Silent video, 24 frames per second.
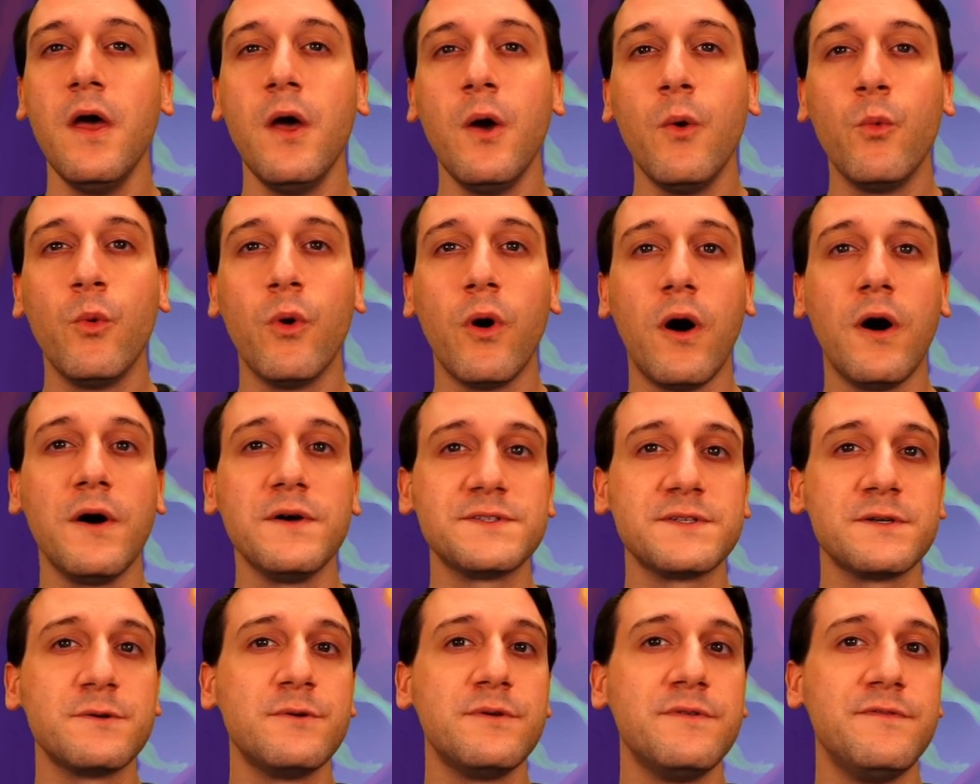We'll
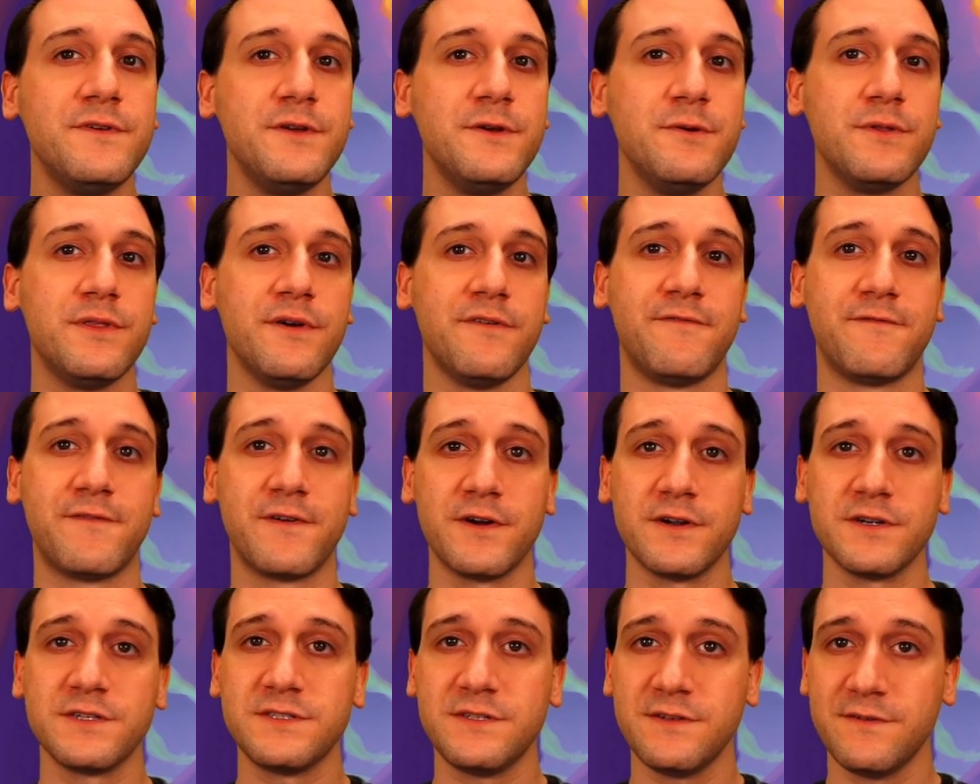also review the
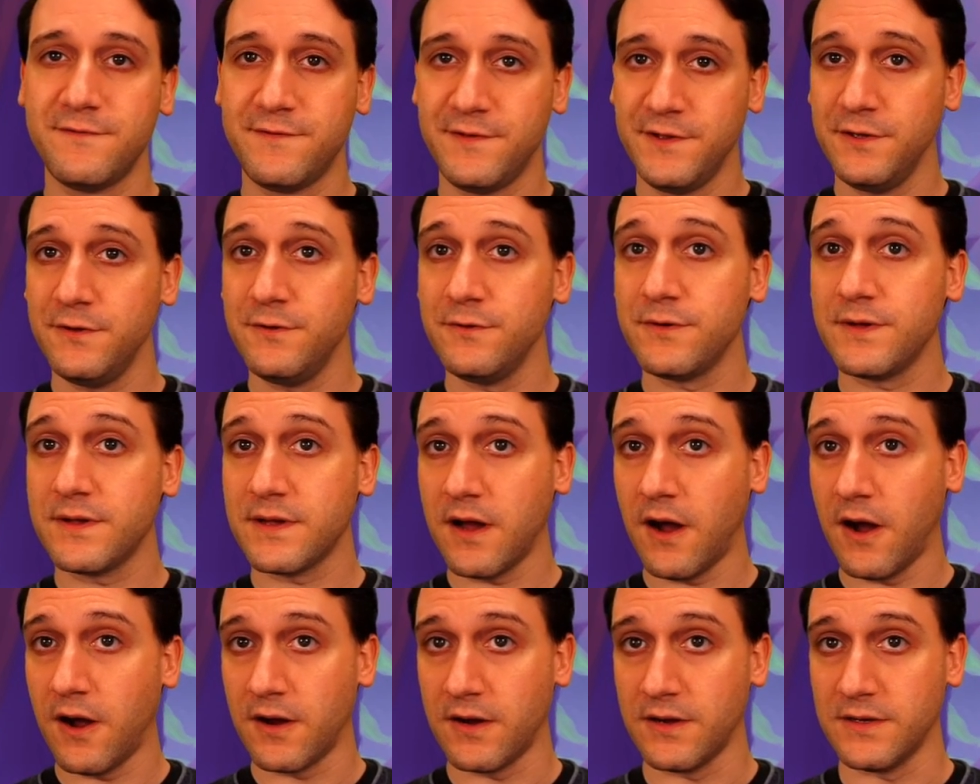first few
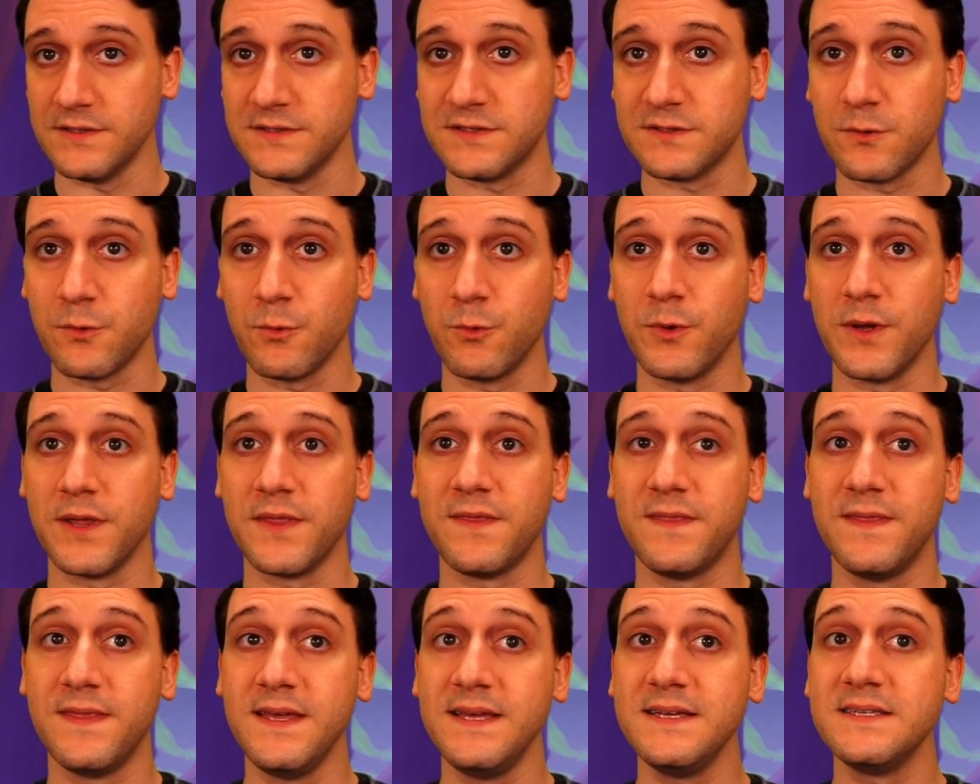cards with
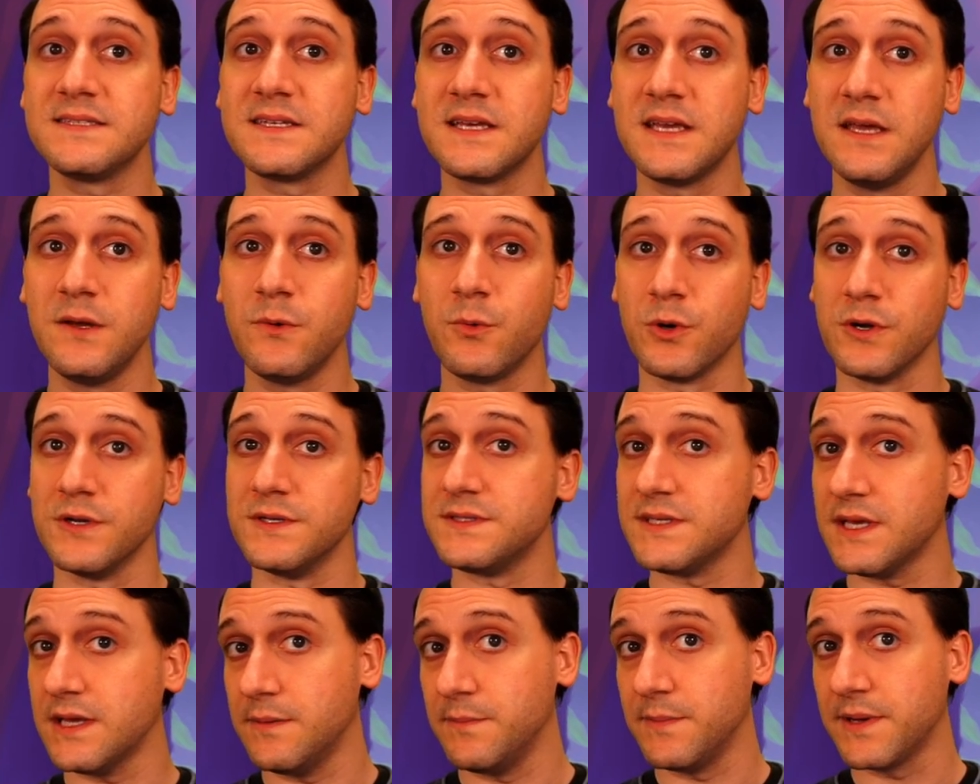these keywords
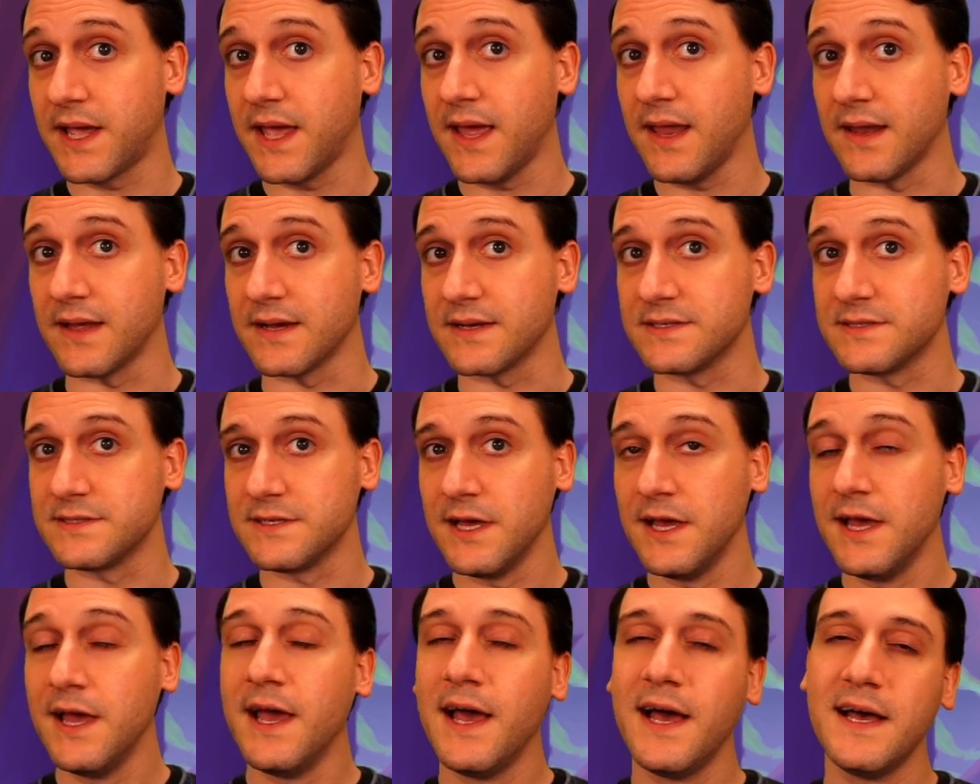and mechanics,
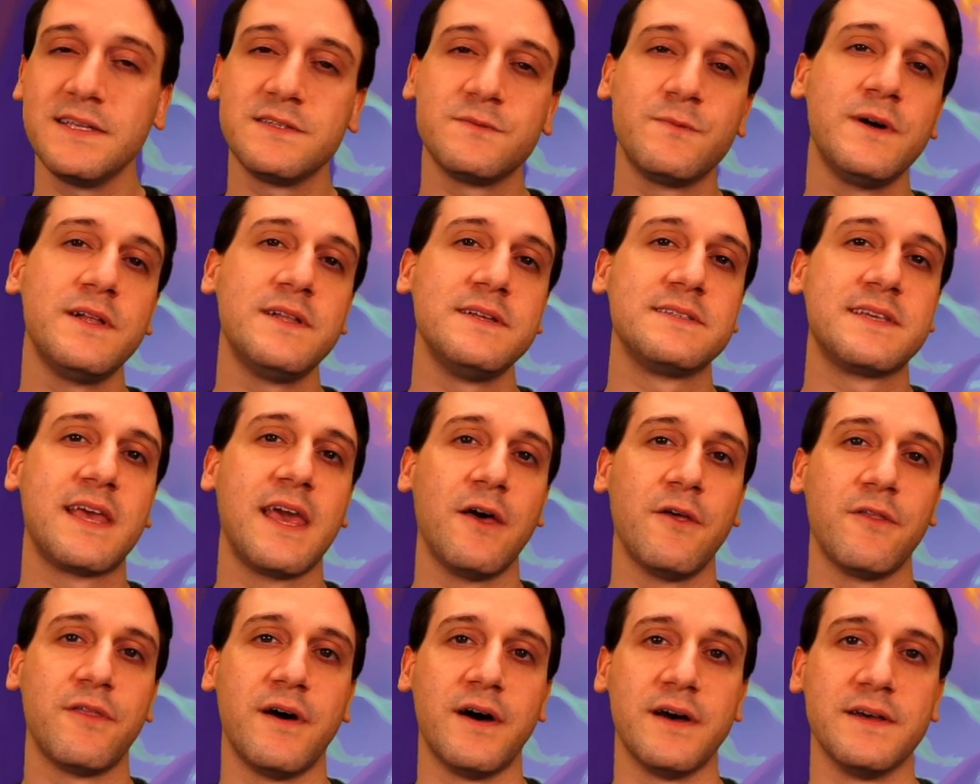as well as
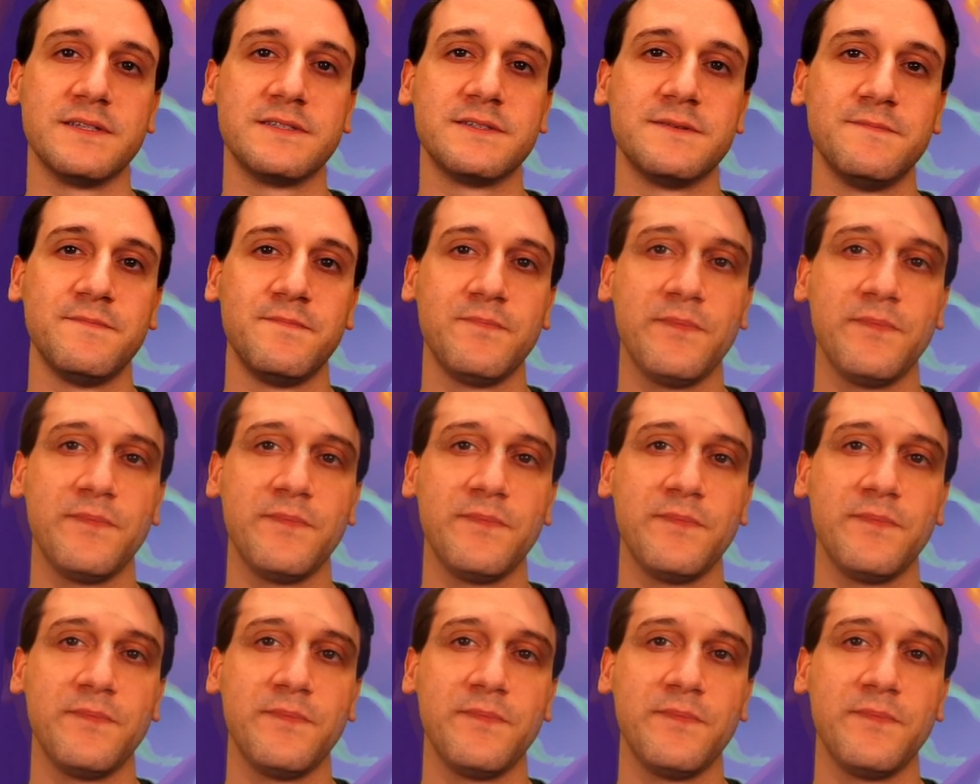Kael'thas.